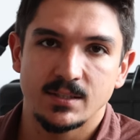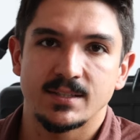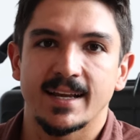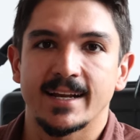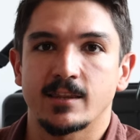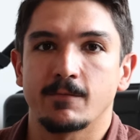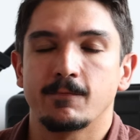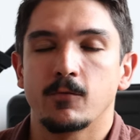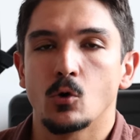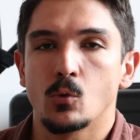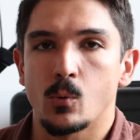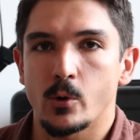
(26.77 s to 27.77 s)
To get the
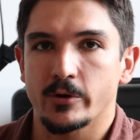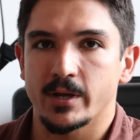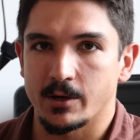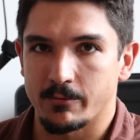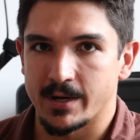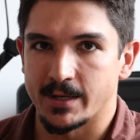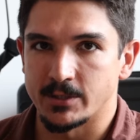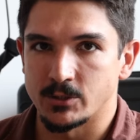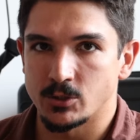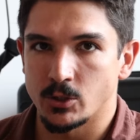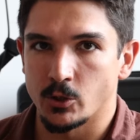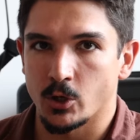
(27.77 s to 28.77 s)
full working range,
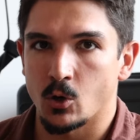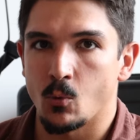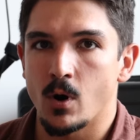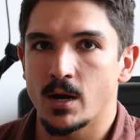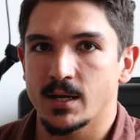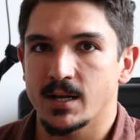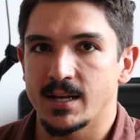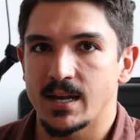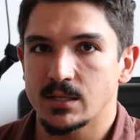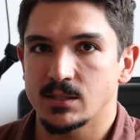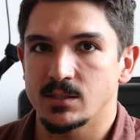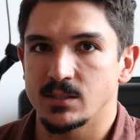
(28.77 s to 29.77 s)
you're going to want to
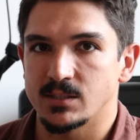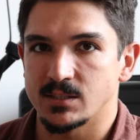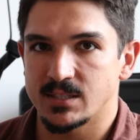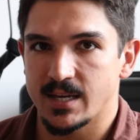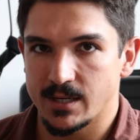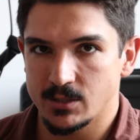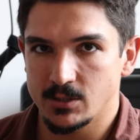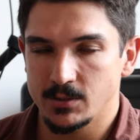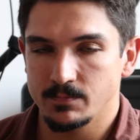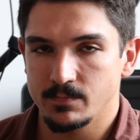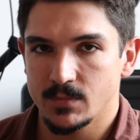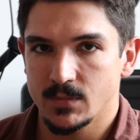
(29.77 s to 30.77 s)
connect to the
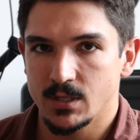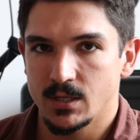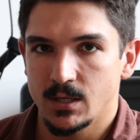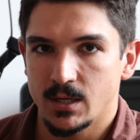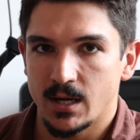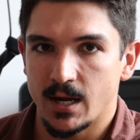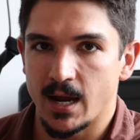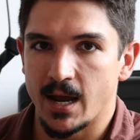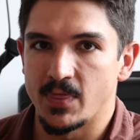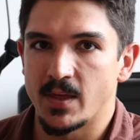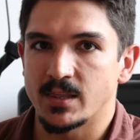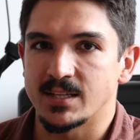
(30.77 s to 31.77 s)
detector,
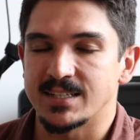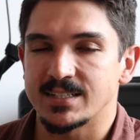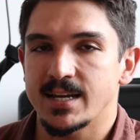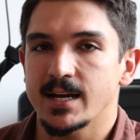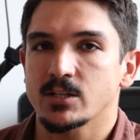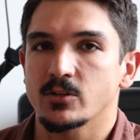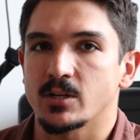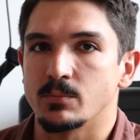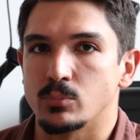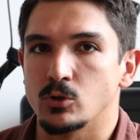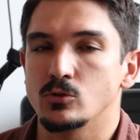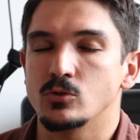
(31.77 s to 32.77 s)
and then the detector can
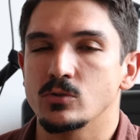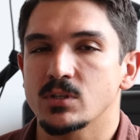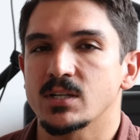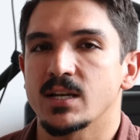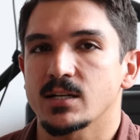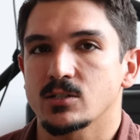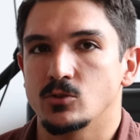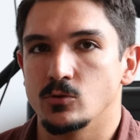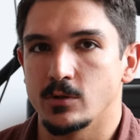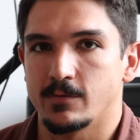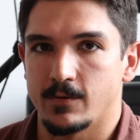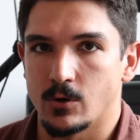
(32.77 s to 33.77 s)
Bluetooth connect
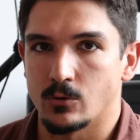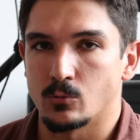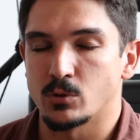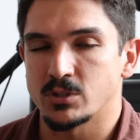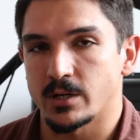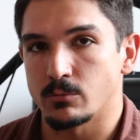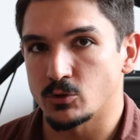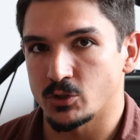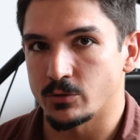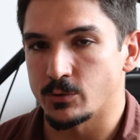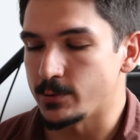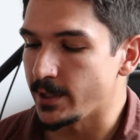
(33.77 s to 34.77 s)
to the phone, which I will
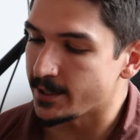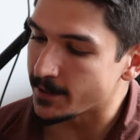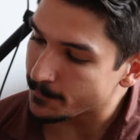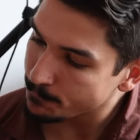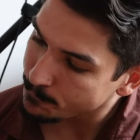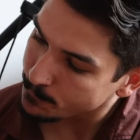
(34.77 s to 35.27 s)
show you later.